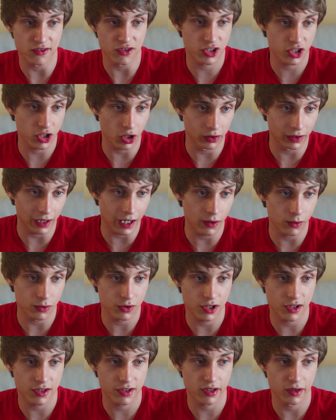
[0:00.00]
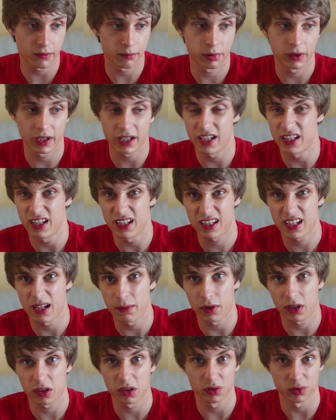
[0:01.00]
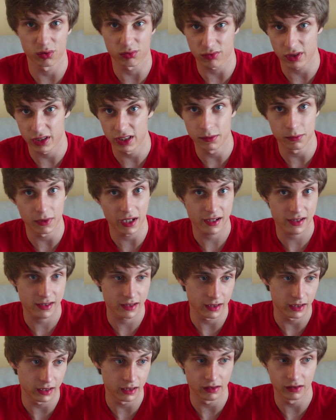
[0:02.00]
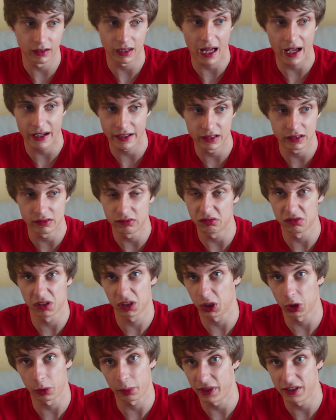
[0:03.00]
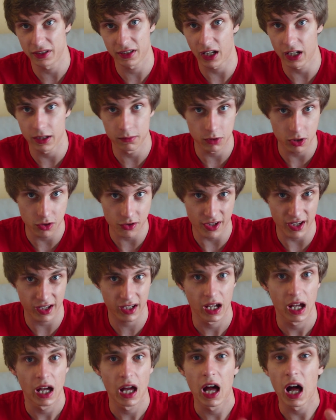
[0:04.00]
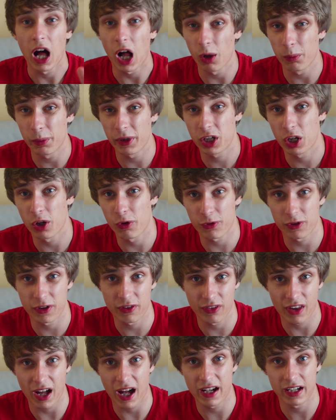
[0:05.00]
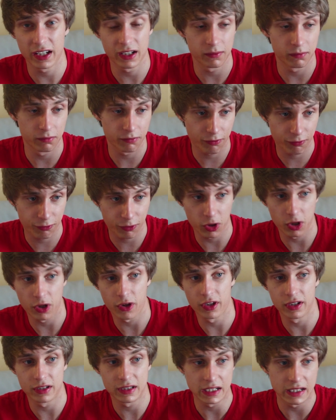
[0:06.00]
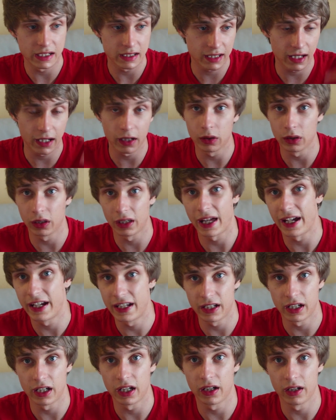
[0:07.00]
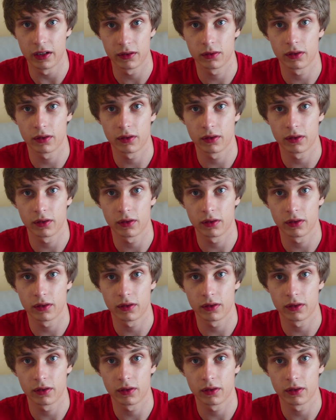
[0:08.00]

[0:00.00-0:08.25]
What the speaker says: and sun lounges, and play your typical remixy, Latin, clubby type music. I'll be covering that in further detail later,